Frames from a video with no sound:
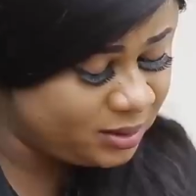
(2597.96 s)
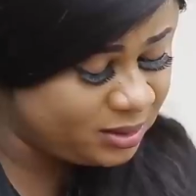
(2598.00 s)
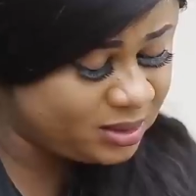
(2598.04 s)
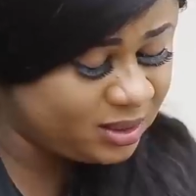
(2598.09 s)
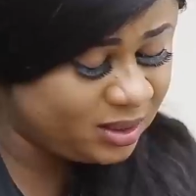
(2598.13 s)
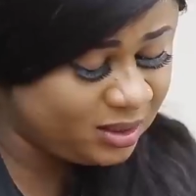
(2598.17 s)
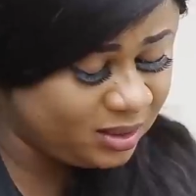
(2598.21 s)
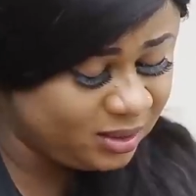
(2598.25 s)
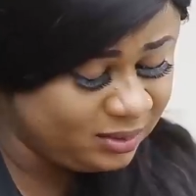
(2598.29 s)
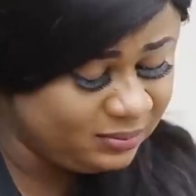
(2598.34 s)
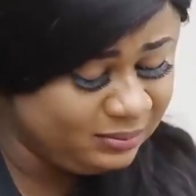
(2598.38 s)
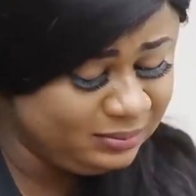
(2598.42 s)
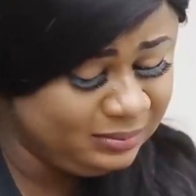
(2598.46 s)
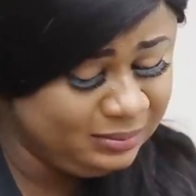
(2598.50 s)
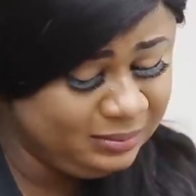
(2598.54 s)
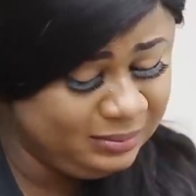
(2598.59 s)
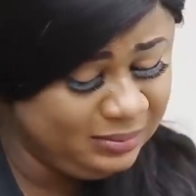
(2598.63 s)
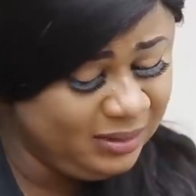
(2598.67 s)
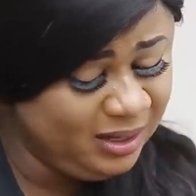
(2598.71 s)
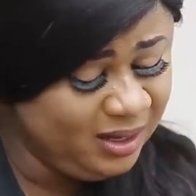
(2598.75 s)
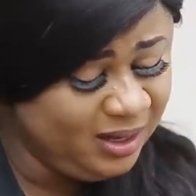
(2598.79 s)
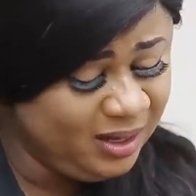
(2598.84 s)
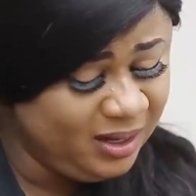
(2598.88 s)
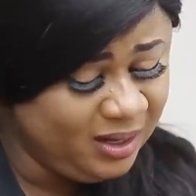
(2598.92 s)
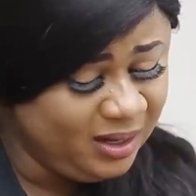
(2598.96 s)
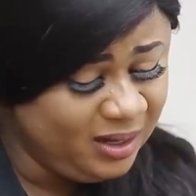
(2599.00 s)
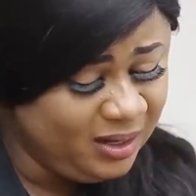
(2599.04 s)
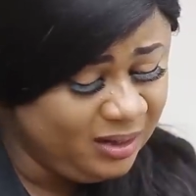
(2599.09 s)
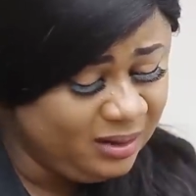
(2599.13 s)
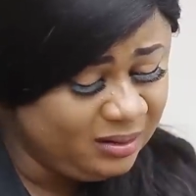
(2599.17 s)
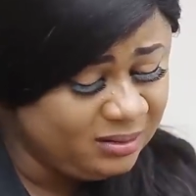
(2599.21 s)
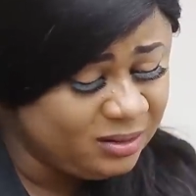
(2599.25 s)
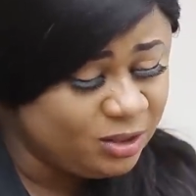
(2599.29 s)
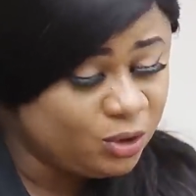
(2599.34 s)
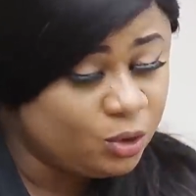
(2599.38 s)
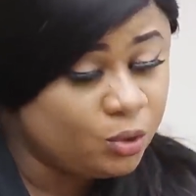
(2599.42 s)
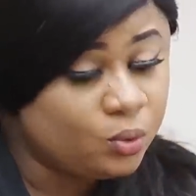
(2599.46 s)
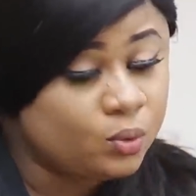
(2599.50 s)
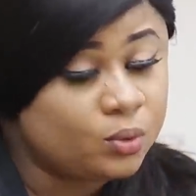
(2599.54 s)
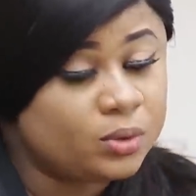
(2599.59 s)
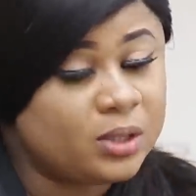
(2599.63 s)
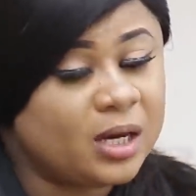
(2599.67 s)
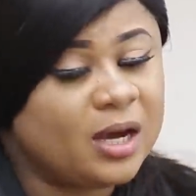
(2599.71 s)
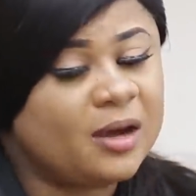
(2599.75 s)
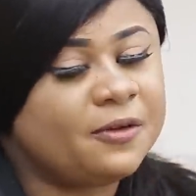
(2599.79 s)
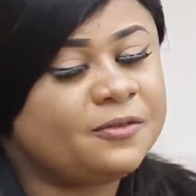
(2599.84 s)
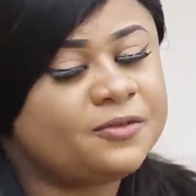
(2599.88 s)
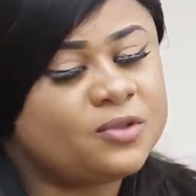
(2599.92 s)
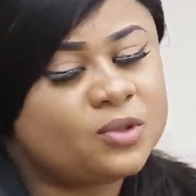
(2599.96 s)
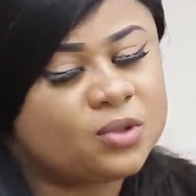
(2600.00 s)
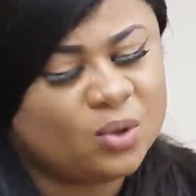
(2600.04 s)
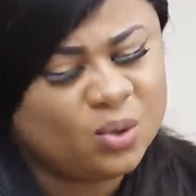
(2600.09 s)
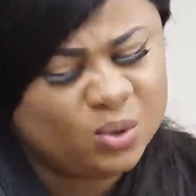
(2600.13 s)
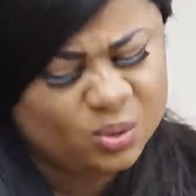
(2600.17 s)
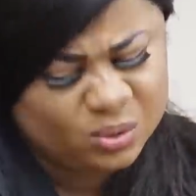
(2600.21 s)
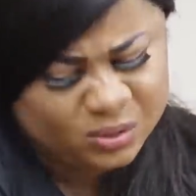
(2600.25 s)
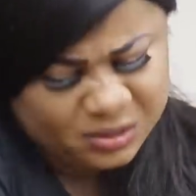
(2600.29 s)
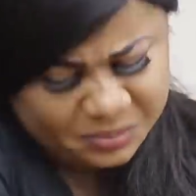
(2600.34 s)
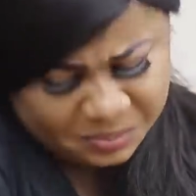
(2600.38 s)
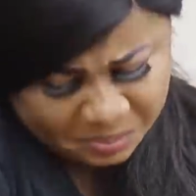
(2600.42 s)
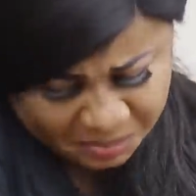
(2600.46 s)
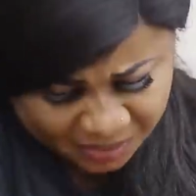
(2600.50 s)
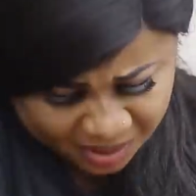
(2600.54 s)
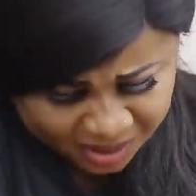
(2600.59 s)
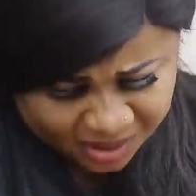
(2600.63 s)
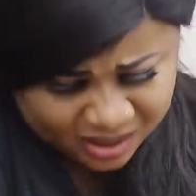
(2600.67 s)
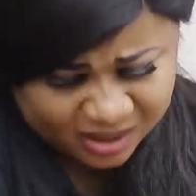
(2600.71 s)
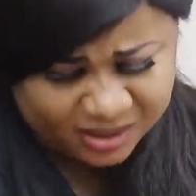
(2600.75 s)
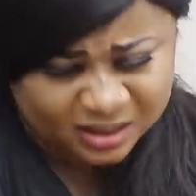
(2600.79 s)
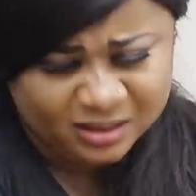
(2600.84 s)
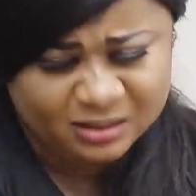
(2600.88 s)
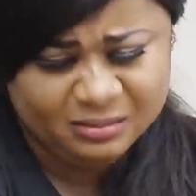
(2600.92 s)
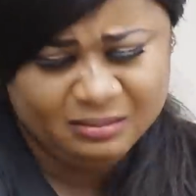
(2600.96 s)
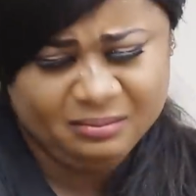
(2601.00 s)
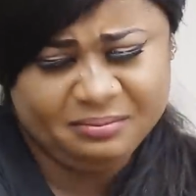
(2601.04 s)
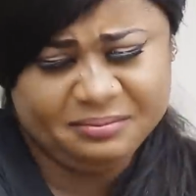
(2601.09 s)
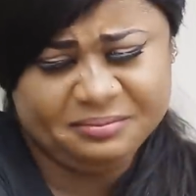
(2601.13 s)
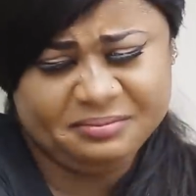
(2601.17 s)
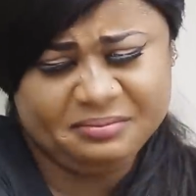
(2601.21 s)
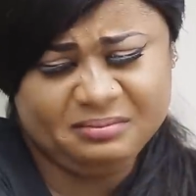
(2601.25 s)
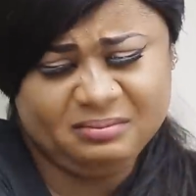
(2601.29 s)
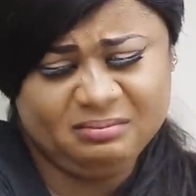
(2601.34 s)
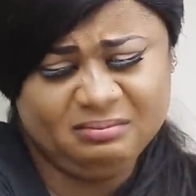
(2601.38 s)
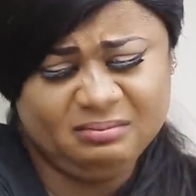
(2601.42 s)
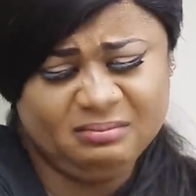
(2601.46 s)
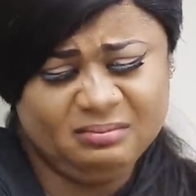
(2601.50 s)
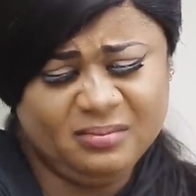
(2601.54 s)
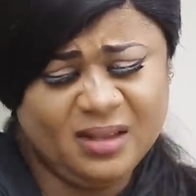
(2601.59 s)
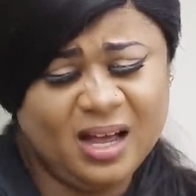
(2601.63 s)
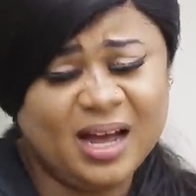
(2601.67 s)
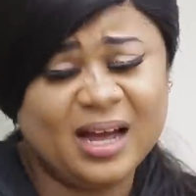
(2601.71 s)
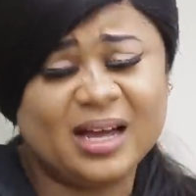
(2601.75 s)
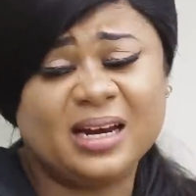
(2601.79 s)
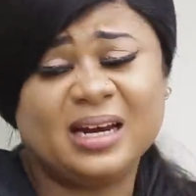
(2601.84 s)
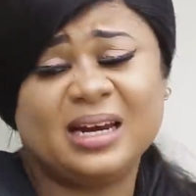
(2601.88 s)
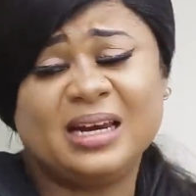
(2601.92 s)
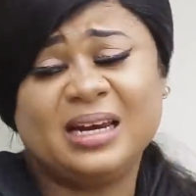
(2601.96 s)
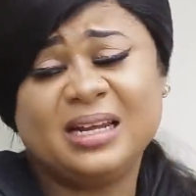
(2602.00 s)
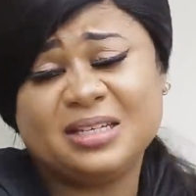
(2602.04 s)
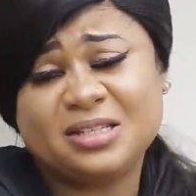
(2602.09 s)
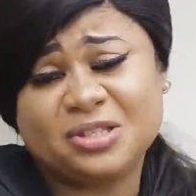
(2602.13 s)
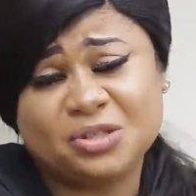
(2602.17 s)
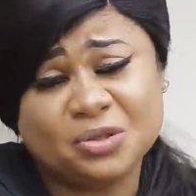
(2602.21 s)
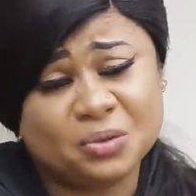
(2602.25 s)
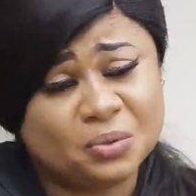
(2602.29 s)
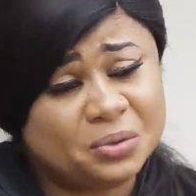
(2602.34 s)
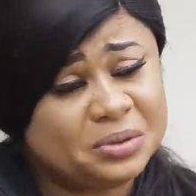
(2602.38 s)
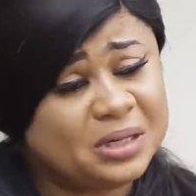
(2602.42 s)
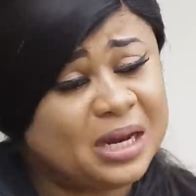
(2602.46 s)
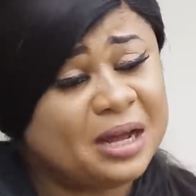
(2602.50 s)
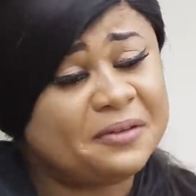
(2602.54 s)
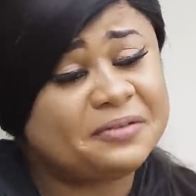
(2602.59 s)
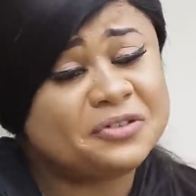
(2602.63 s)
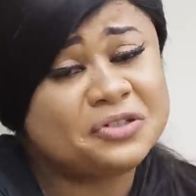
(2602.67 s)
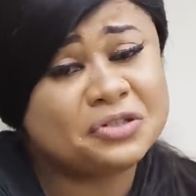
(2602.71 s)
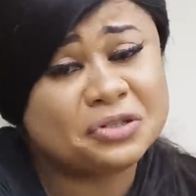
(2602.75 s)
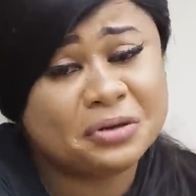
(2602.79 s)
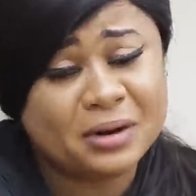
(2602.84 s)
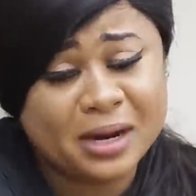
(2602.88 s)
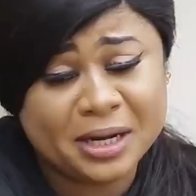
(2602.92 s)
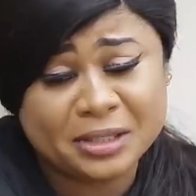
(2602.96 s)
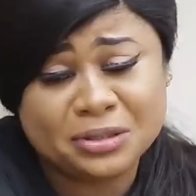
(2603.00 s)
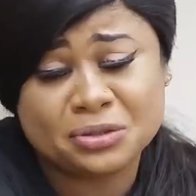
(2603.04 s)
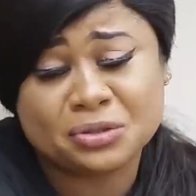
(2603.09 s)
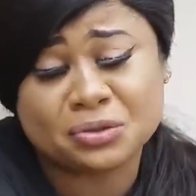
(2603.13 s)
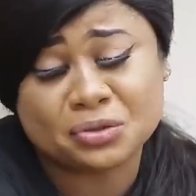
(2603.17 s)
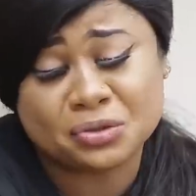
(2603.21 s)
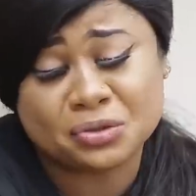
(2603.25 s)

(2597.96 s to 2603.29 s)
See, you would have told me. At least you would have tried